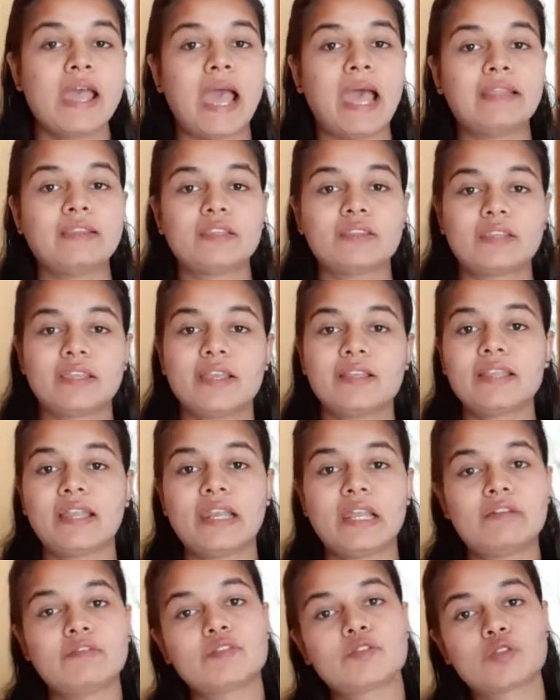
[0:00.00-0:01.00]
And the thing
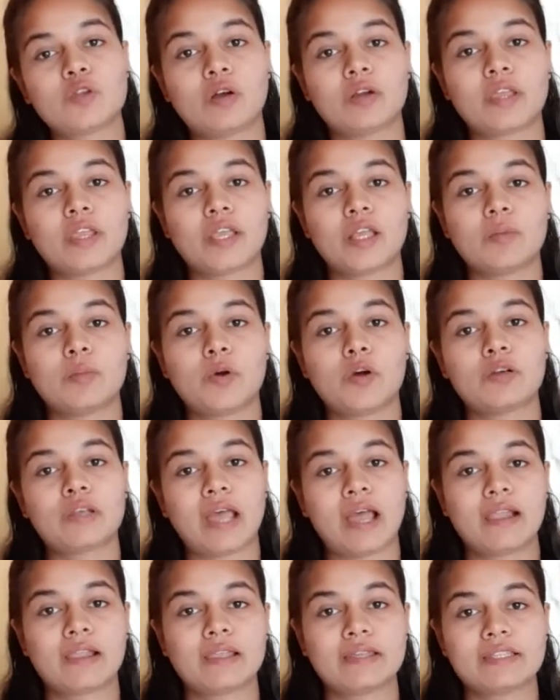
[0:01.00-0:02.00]
that I was talking about
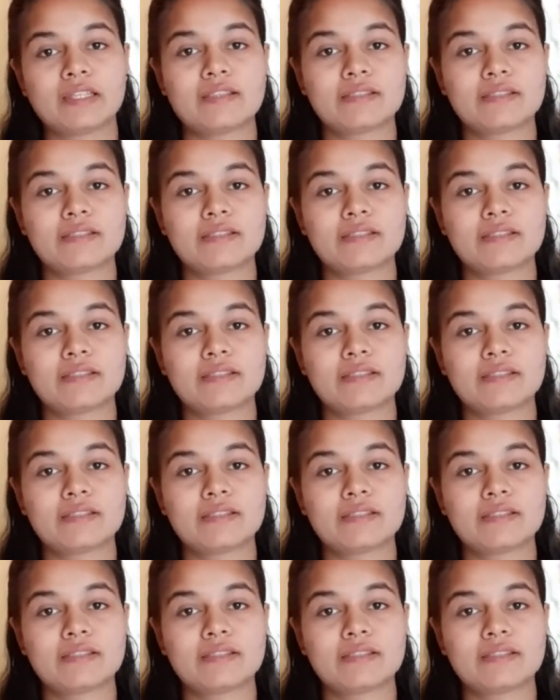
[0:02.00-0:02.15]
Ankit